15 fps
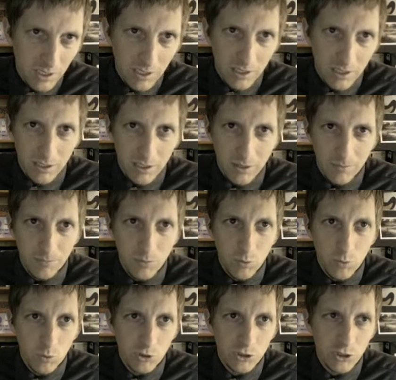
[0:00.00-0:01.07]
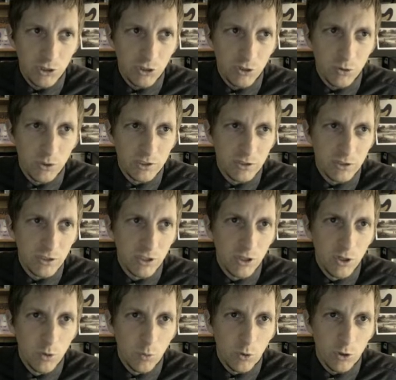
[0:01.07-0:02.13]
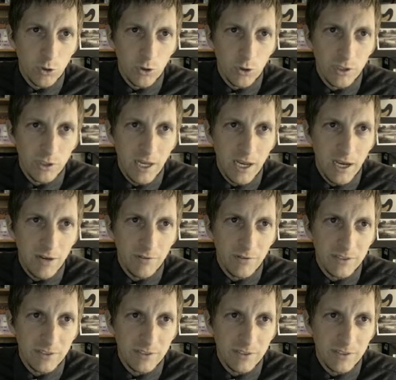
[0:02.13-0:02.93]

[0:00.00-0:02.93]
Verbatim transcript: um, what you're going to do is we're going to have,